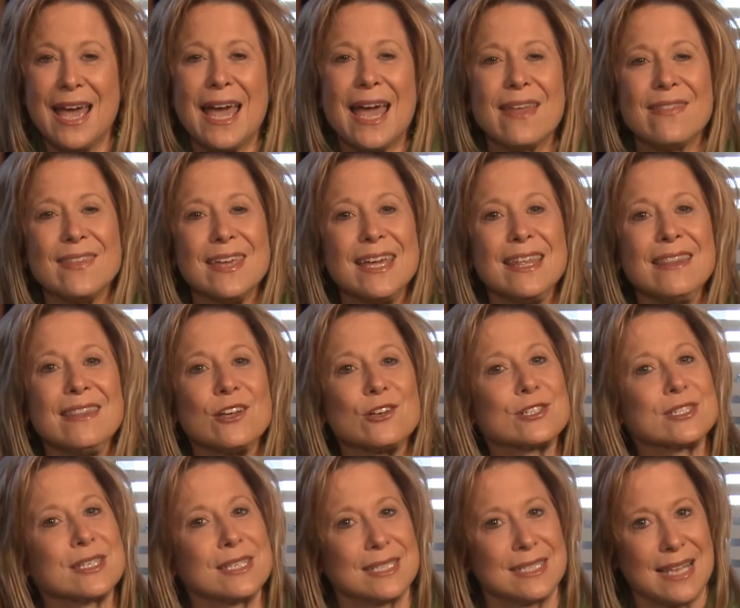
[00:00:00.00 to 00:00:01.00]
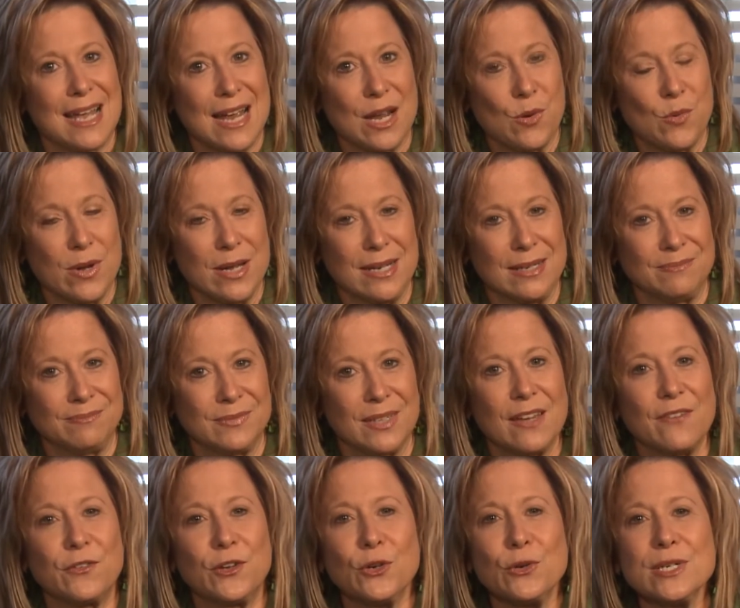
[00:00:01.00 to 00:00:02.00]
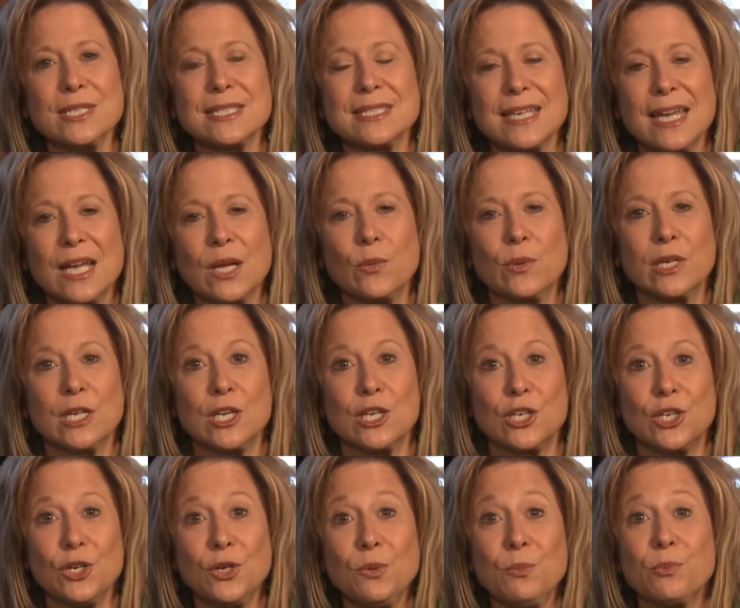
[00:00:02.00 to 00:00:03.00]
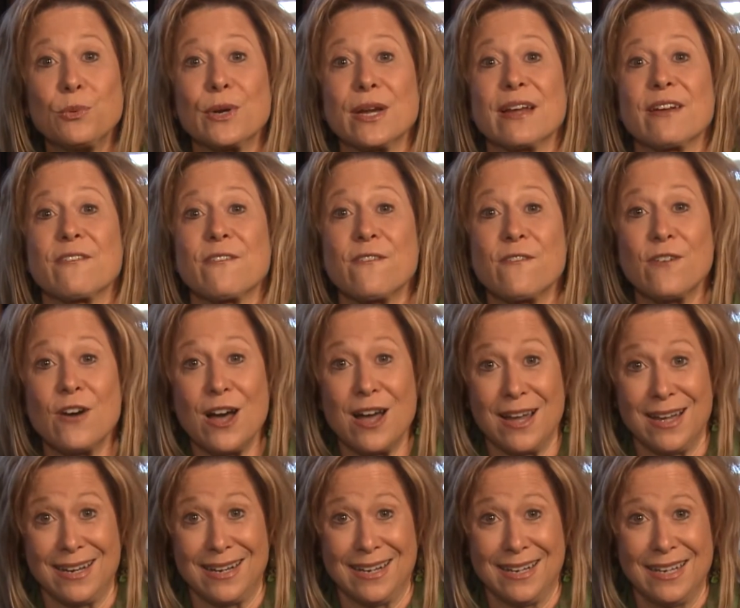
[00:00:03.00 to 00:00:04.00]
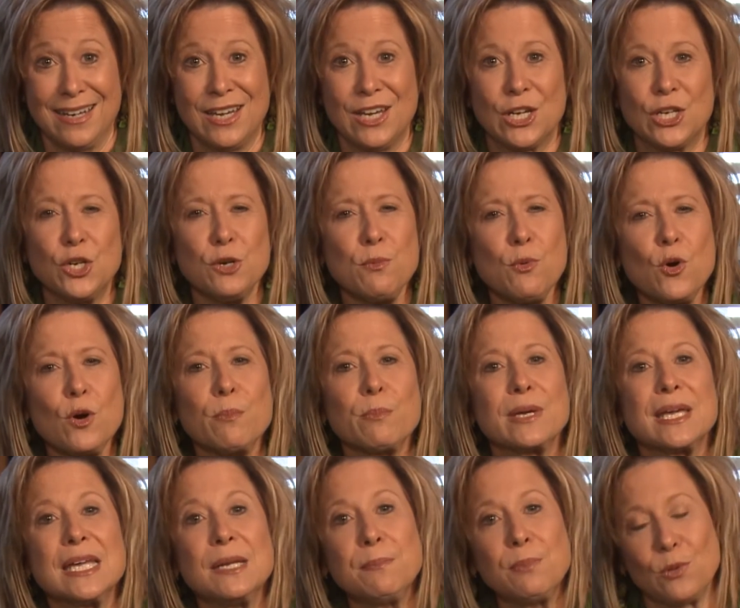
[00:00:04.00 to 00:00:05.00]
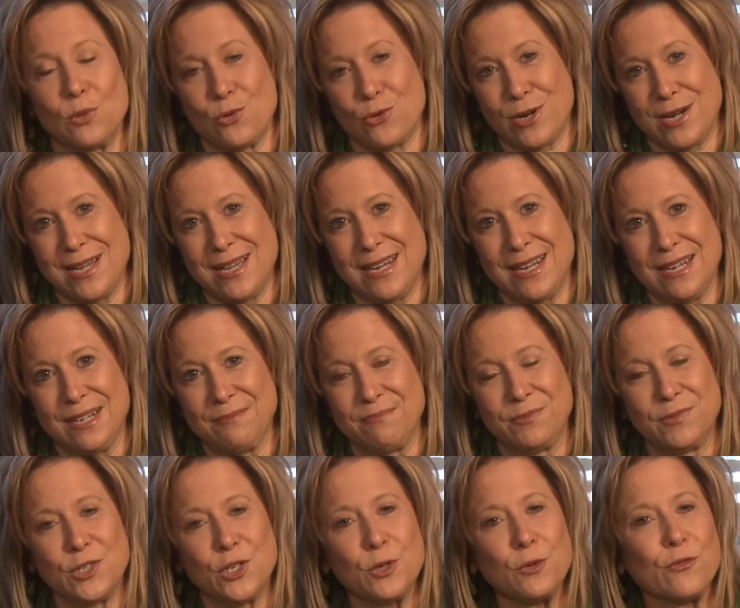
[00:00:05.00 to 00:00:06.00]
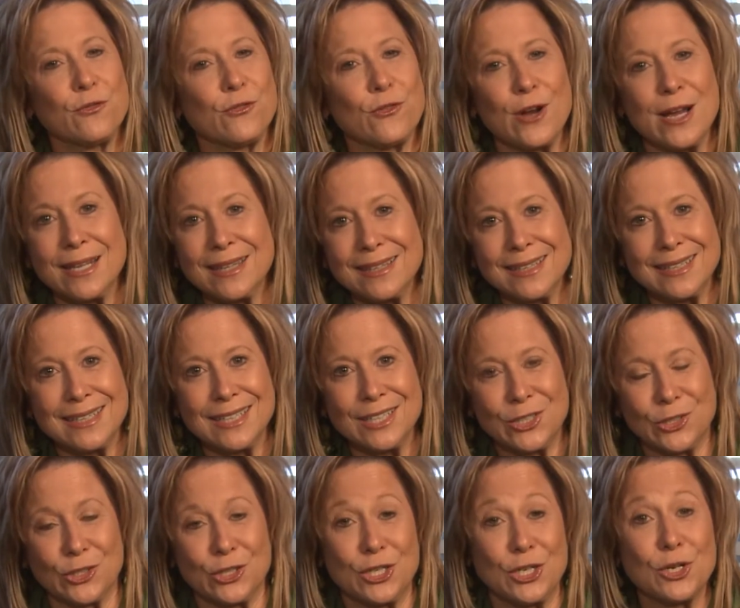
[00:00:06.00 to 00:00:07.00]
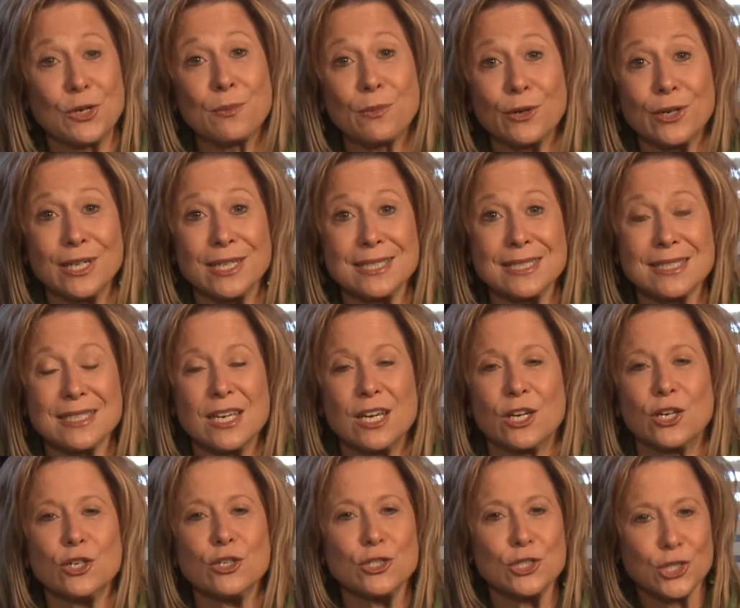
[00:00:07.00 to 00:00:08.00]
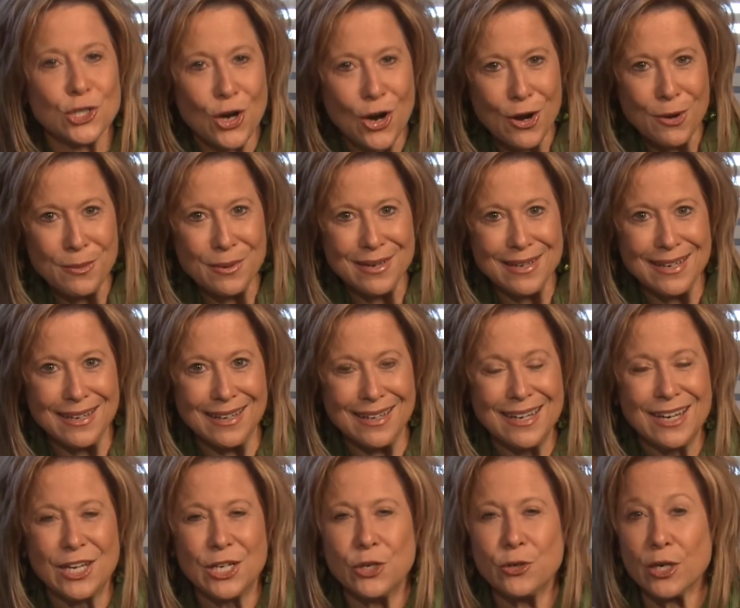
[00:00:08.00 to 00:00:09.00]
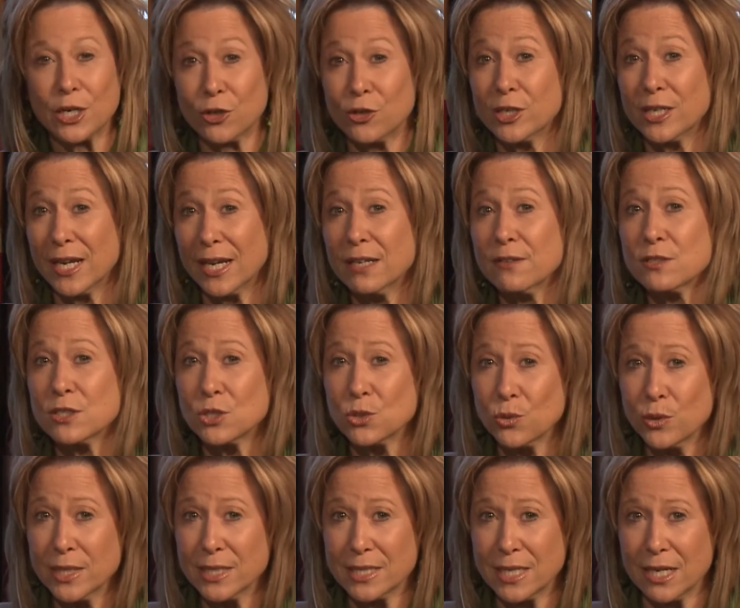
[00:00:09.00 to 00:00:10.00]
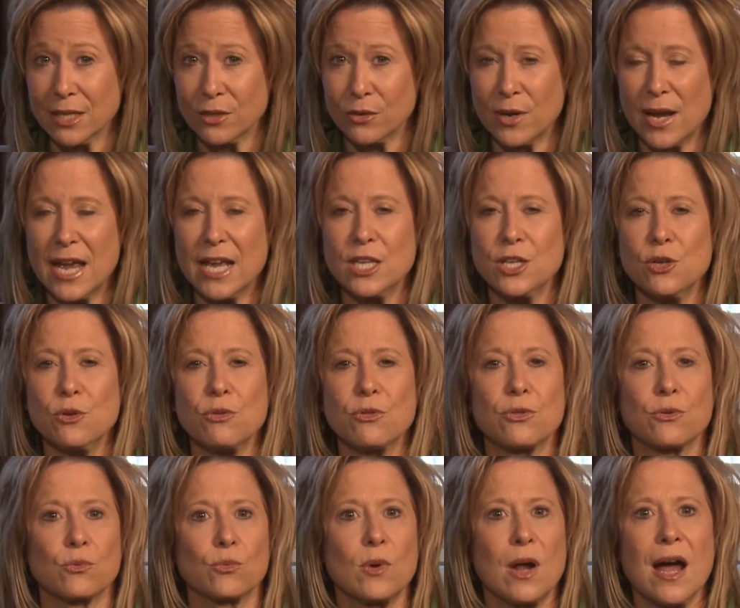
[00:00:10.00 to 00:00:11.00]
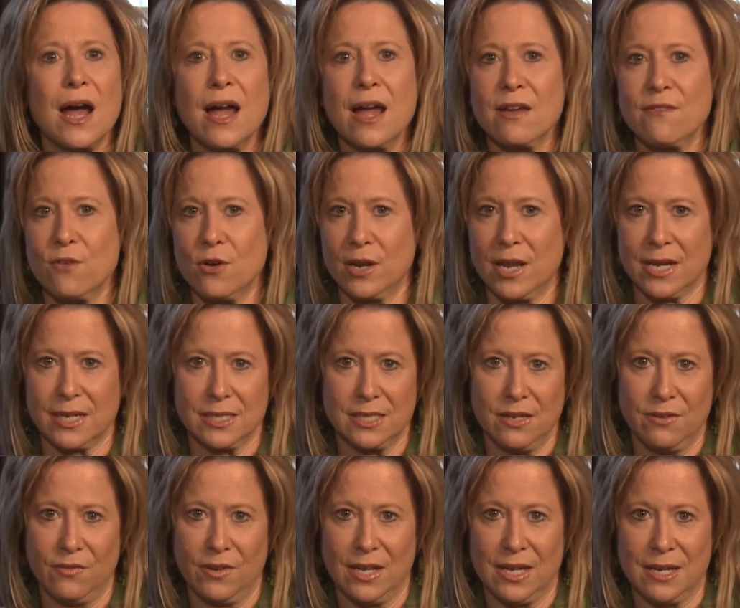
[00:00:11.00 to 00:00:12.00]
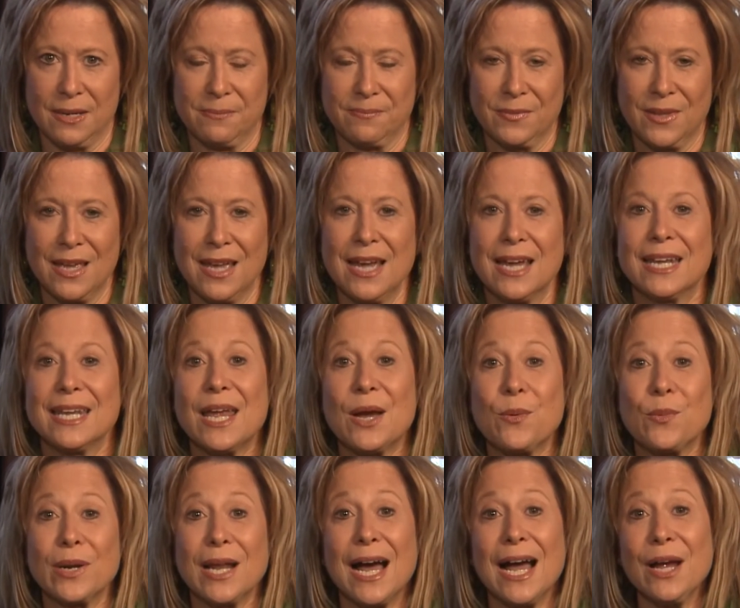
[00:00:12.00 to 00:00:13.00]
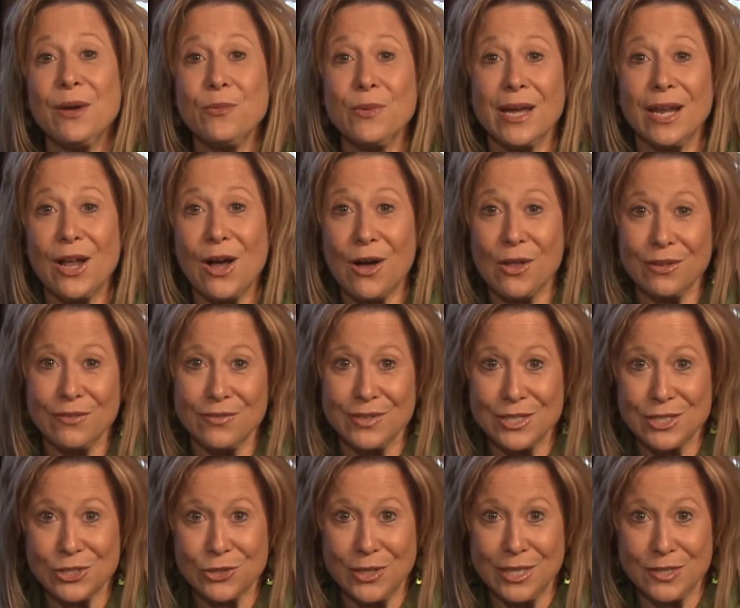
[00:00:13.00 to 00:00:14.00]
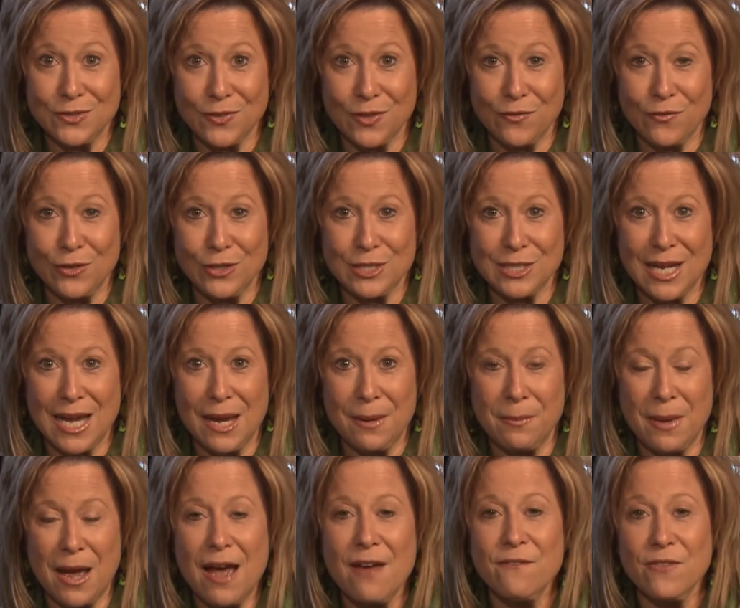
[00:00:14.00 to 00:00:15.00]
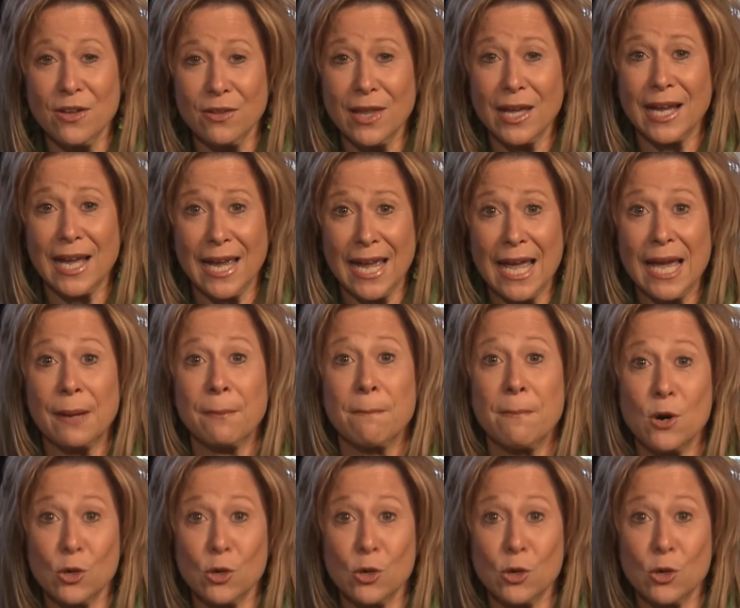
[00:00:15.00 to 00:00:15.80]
And then there's the sanguine. If you're a sanguine, you bring fun. You're more people-oriented. You're friendly, you're humorous, you're charming, you're a creative storyteller, and you thrive on activity. Now, when I read all of these traits for the first time, I felt like I had